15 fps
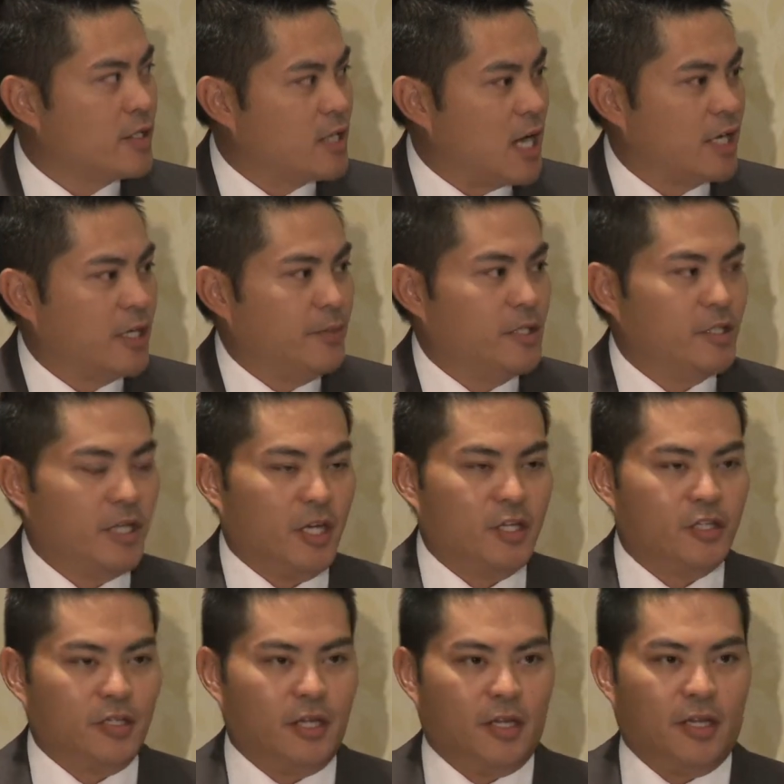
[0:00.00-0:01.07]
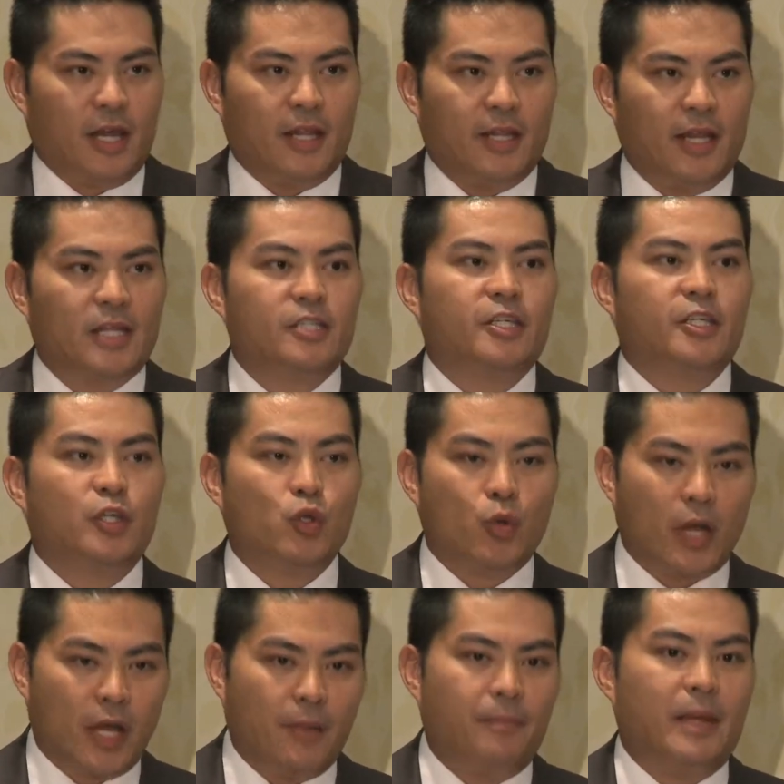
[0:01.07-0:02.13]
documentation. And the
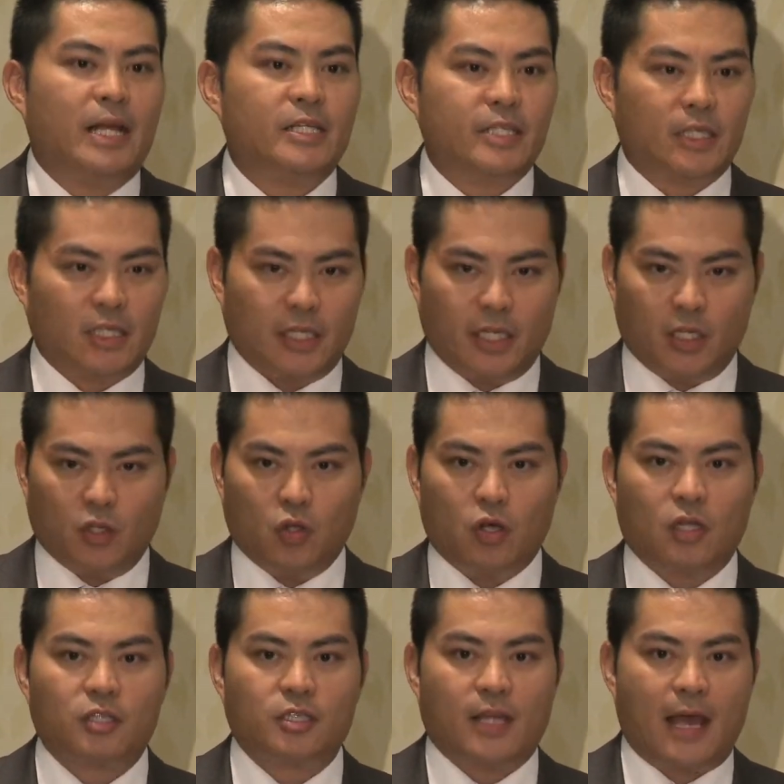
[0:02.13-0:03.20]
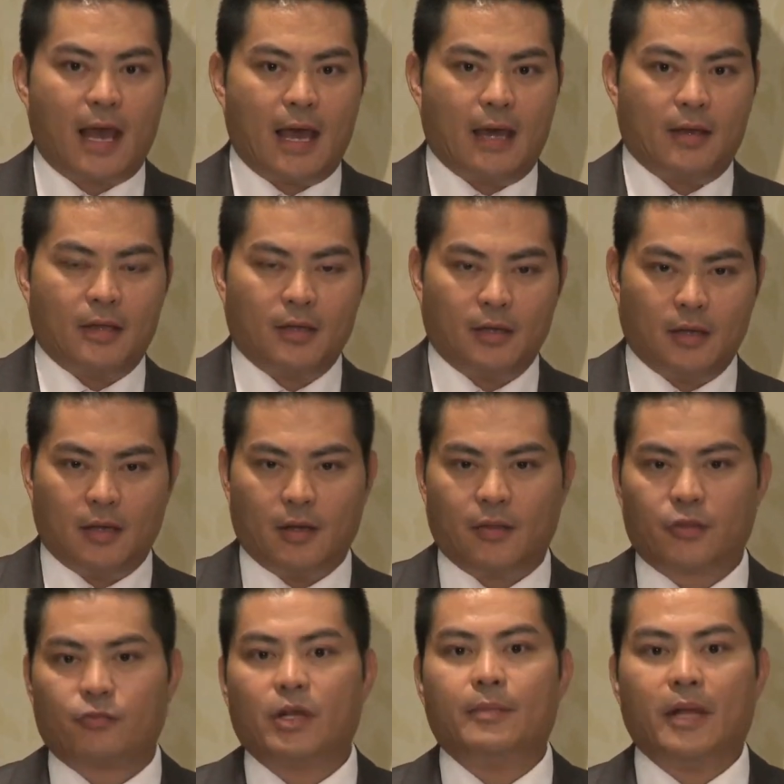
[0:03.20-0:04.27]
NCQA basically looks at
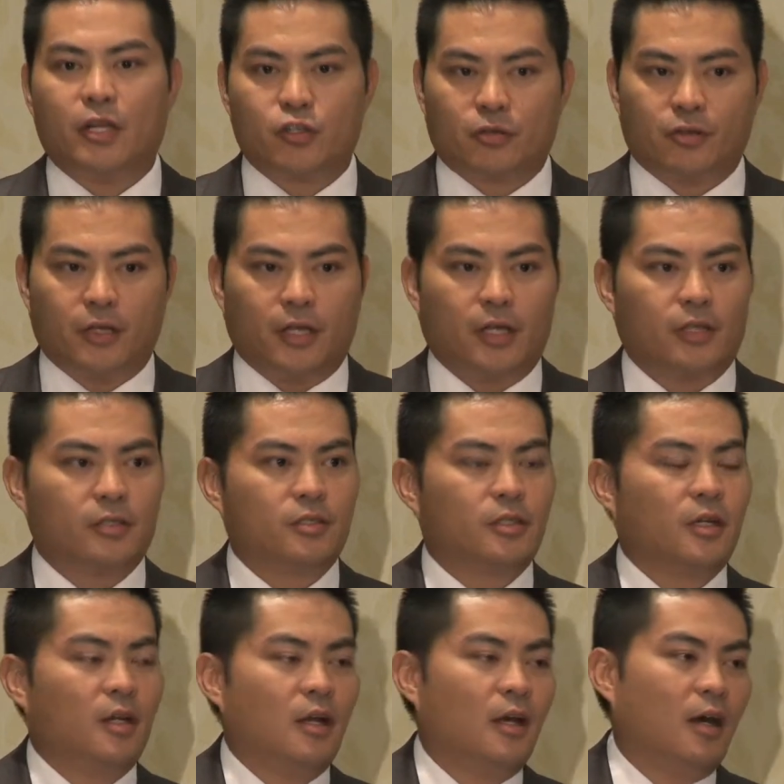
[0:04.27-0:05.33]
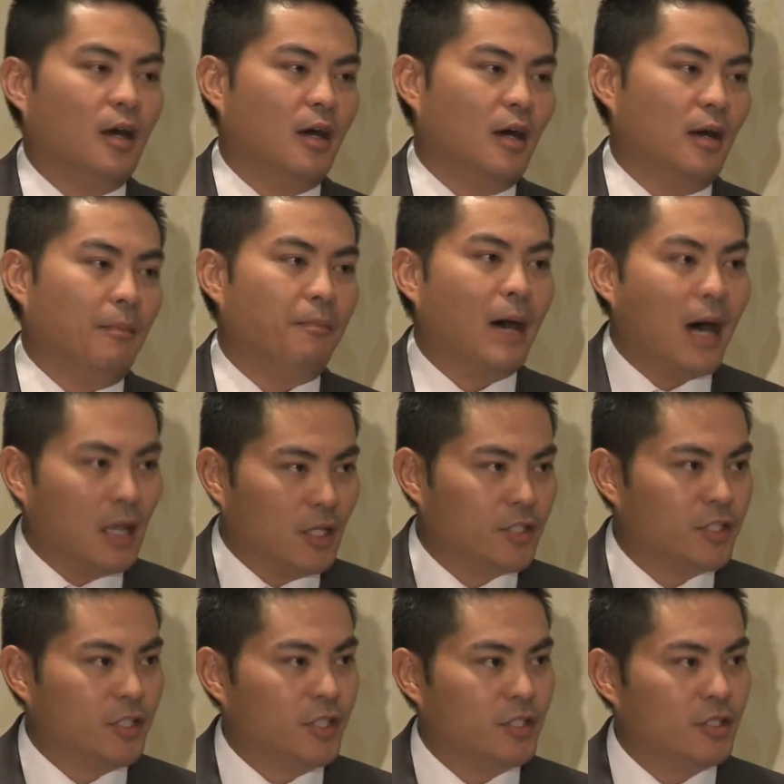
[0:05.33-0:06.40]
3 major things:
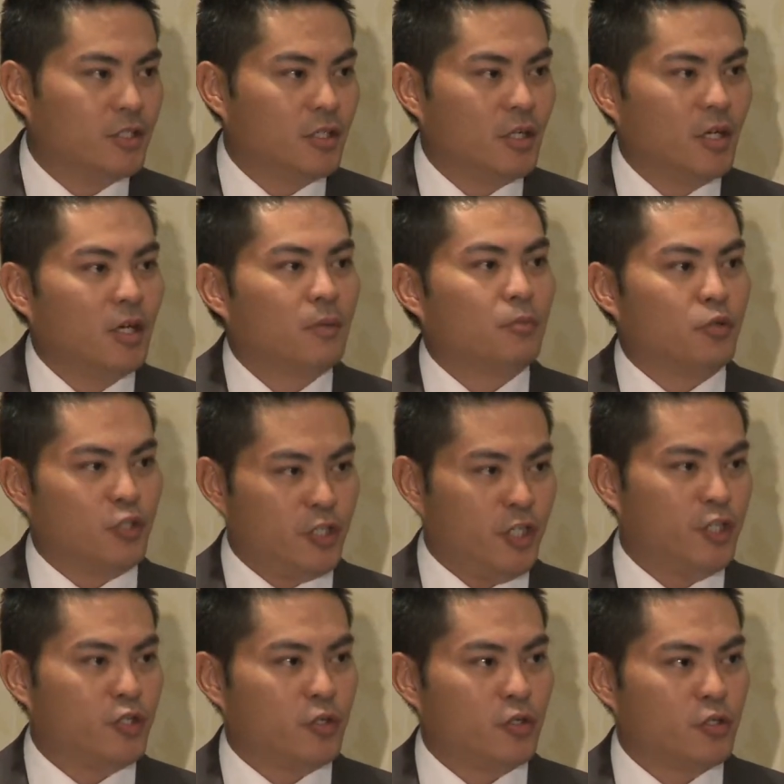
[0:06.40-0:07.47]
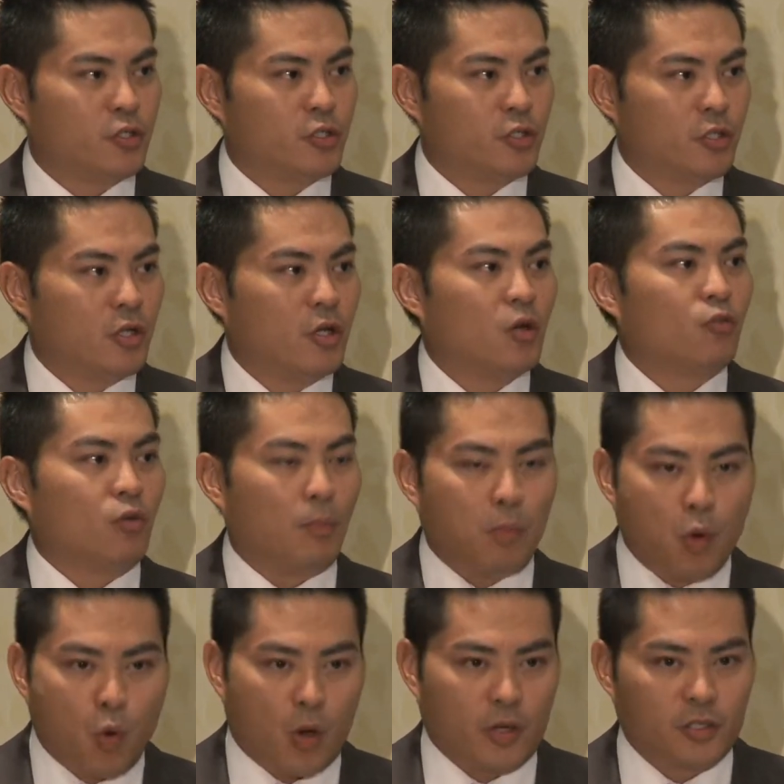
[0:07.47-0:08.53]
policies, procedures,
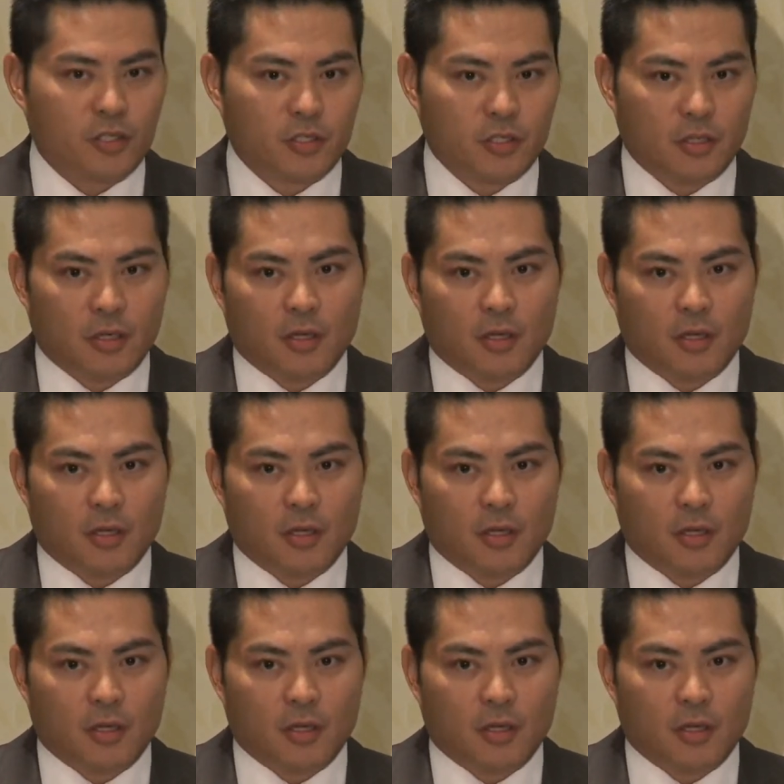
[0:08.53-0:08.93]
reports